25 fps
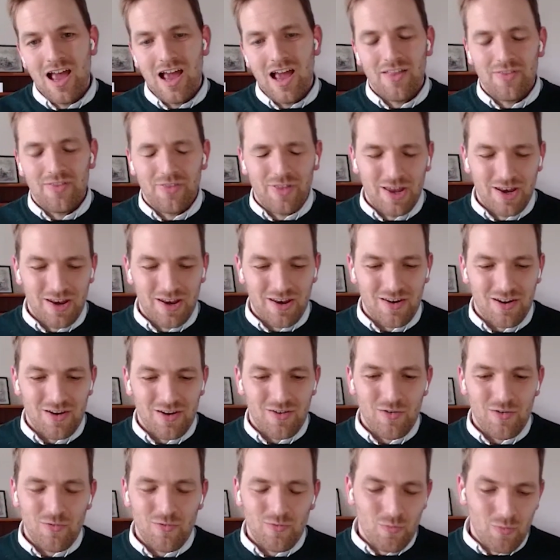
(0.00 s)
And then
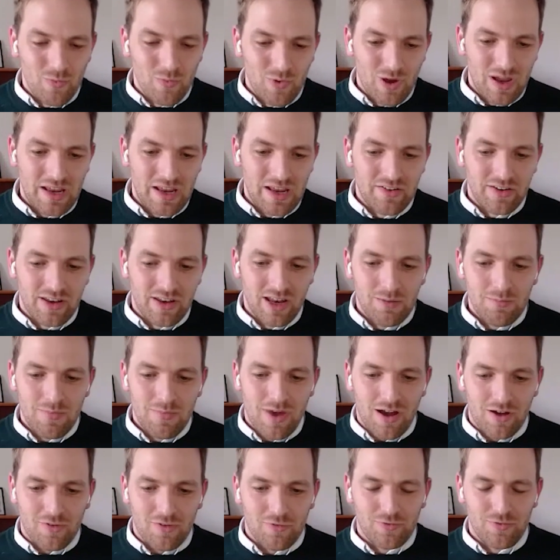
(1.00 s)
in
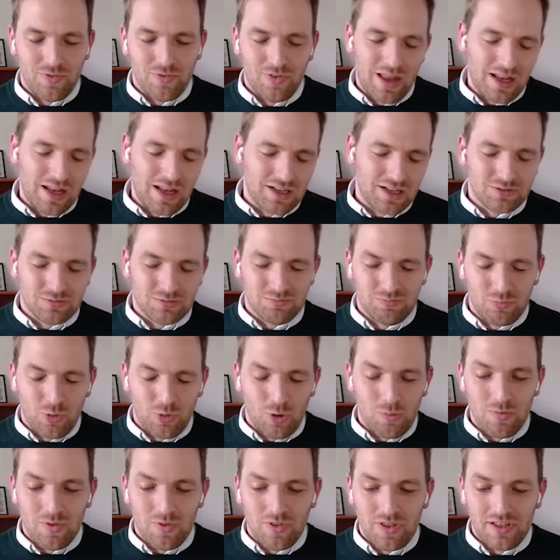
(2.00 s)
Denmark, that's
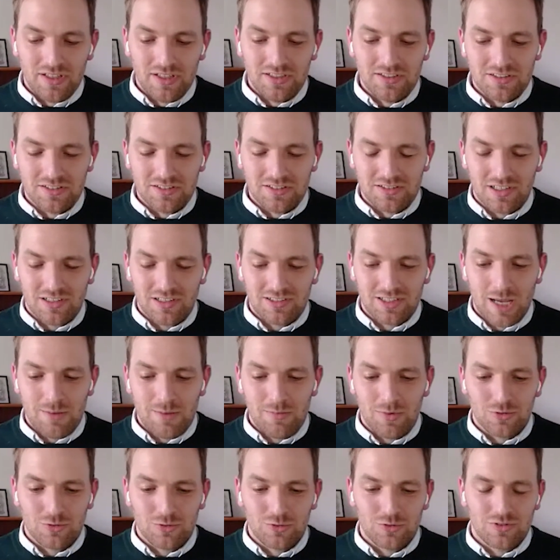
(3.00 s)
probably the easiest
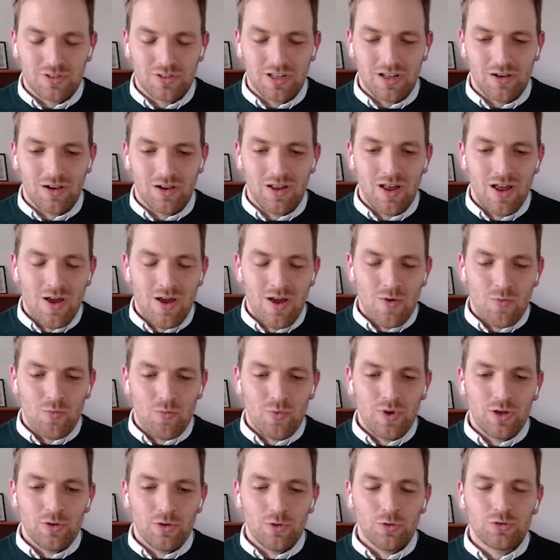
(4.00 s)
example to tell.
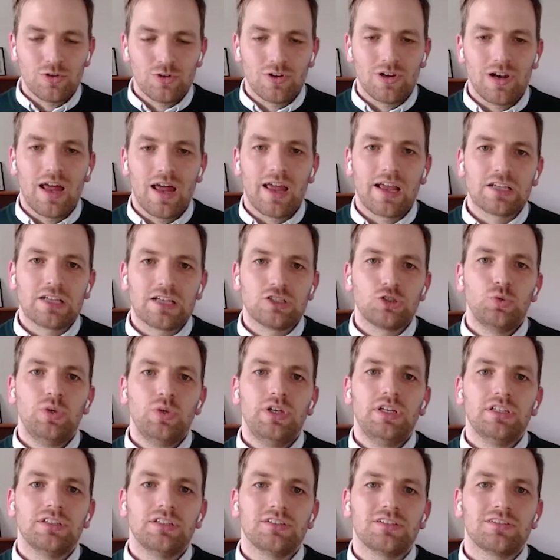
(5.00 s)
We are using like a
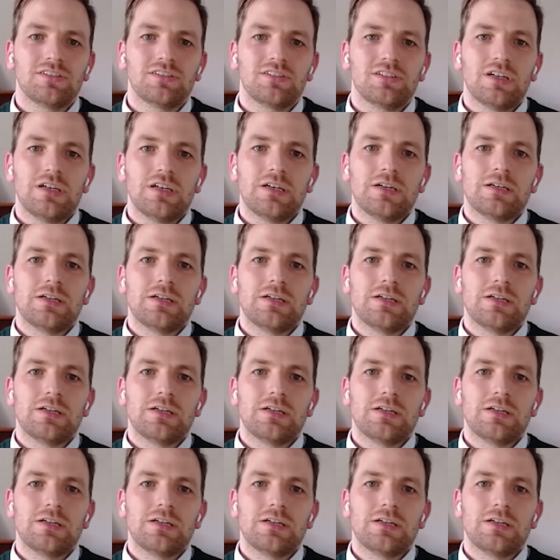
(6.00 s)
Swedish